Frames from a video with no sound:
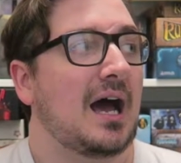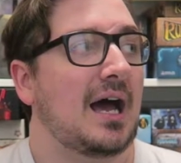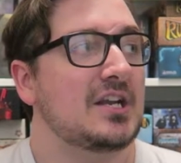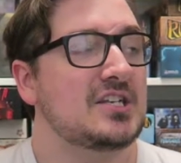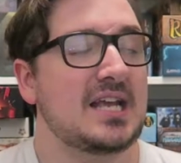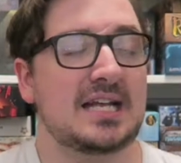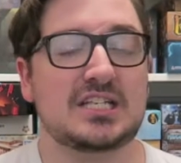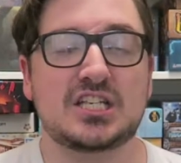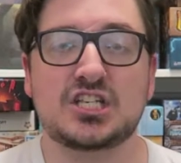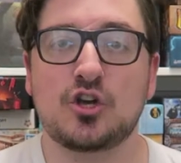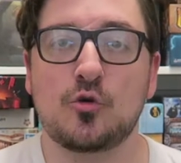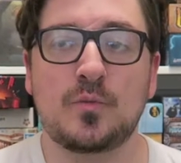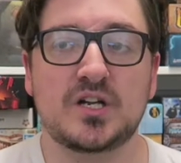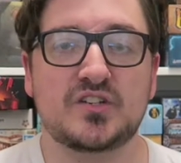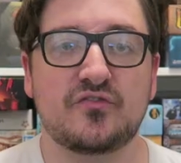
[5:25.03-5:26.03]
I just had
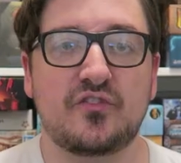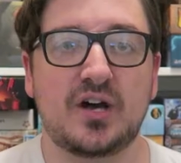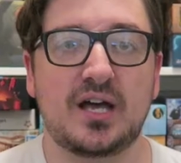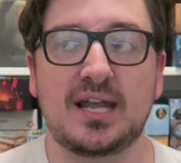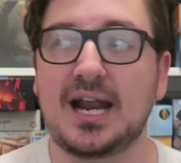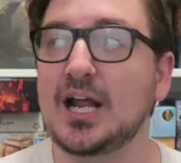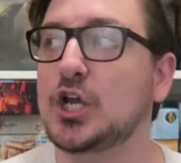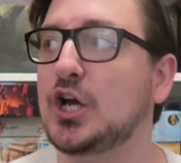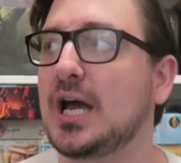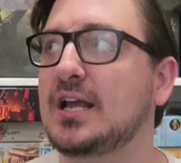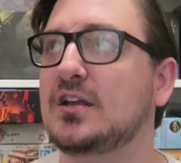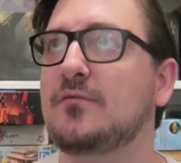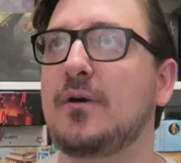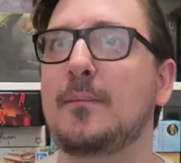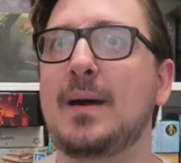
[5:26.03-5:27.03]
so much fun. And I
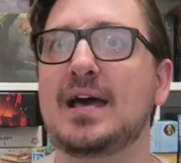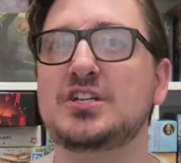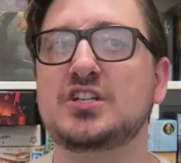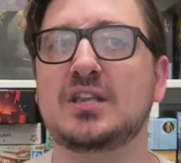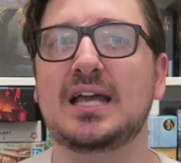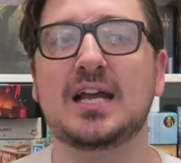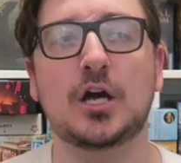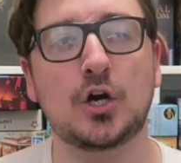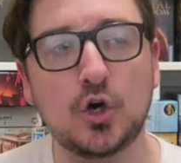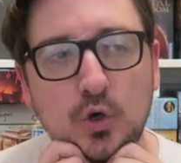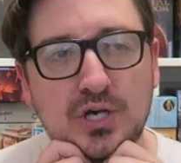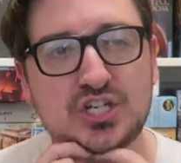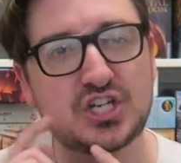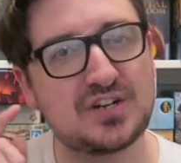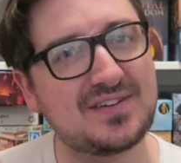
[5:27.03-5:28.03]
could imagine like, oh,
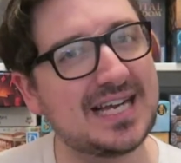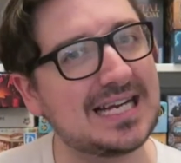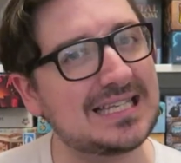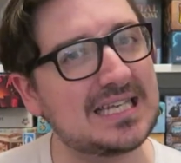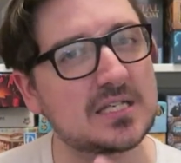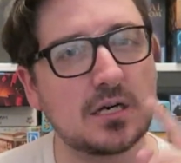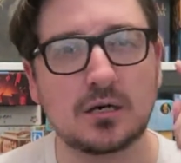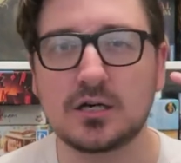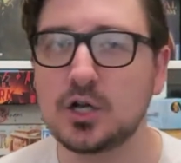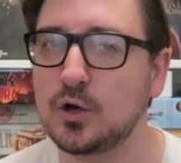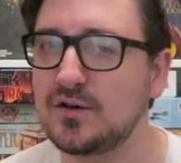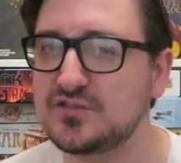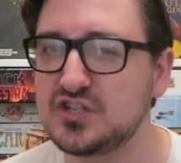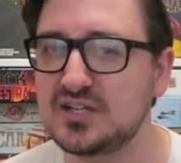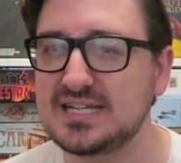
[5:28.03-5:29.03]
I should have taken this card. Oh,
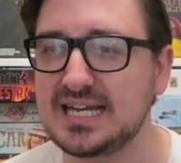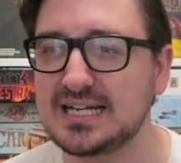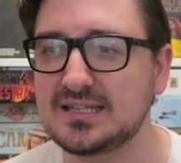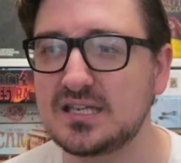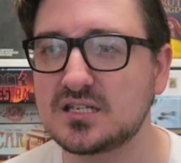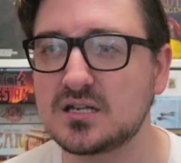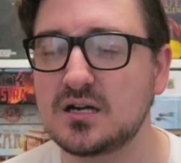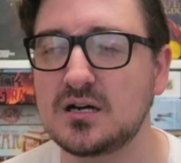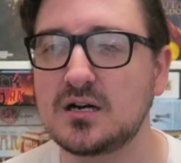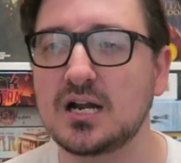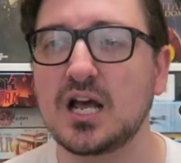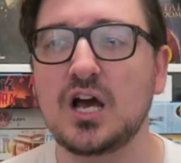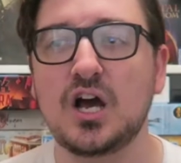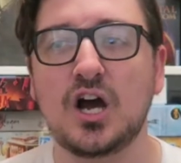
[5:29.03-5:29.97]
I should have taken this card.